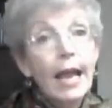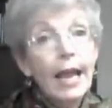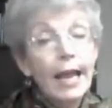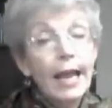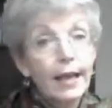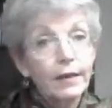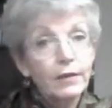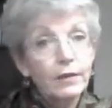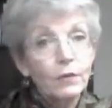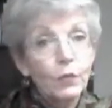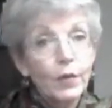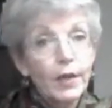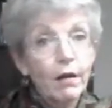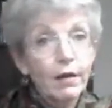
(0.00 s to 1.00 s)
And
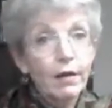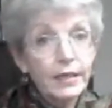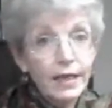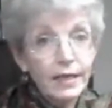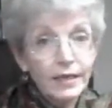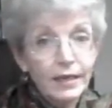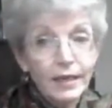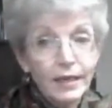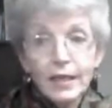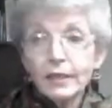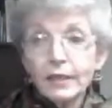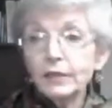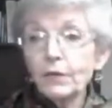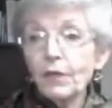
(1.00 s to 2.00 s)
we are done.
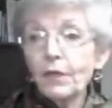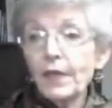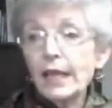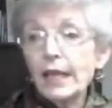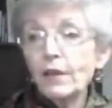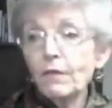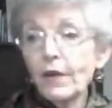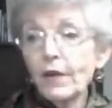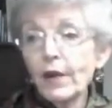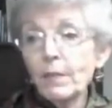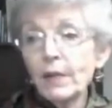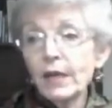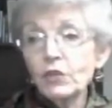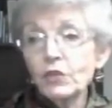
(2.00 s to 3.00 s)
So thank you very
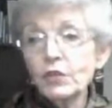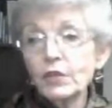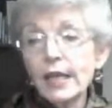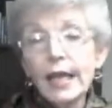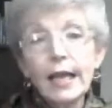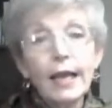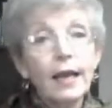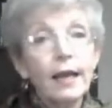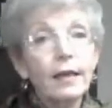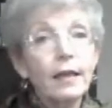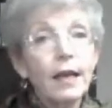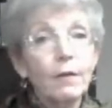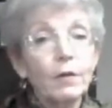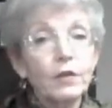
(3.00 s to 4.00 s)
much,
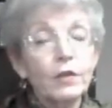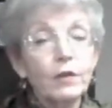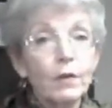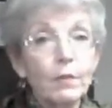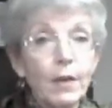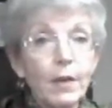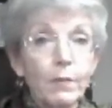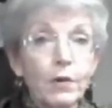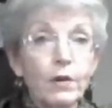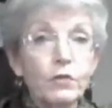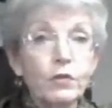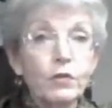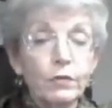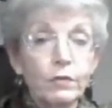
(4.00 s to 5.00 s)
and I want you to
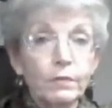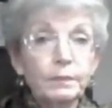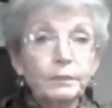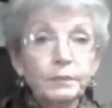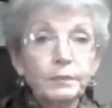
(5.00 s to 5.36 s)
remember to